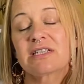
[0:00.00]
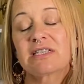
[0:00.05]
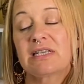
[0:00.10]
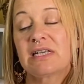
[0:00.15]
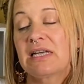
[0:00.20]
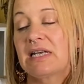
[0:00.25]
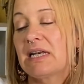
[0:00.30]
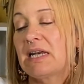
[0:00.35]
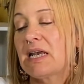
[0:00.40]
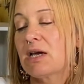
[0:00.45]

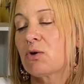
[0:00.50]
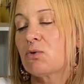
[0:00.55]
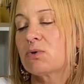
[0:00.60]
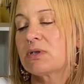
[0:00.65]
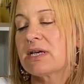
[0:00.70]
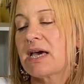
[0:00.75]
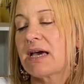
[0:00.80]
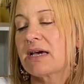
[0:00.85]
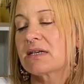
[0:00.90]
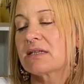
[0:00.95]
the
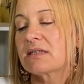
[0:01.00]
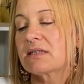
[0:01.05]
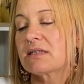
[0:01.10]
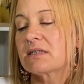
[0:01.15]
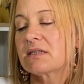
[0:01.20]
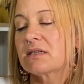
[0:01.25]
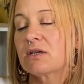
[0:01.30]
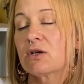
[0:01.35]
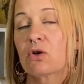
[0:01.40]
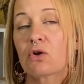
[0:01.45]

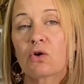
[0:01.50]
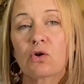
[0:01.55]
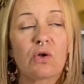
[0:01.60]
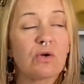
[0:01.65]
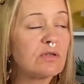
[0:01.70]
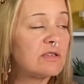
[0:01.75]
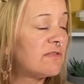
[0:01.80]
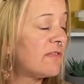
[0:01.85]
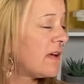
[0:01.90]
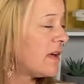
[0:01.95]
Liquitex
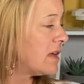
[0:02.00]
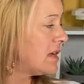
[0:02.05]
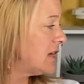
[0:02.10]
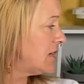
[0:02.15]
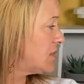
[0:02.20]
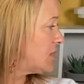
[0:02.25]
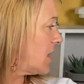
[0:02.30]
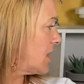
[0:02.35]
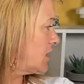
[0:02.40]
gloss varnish. I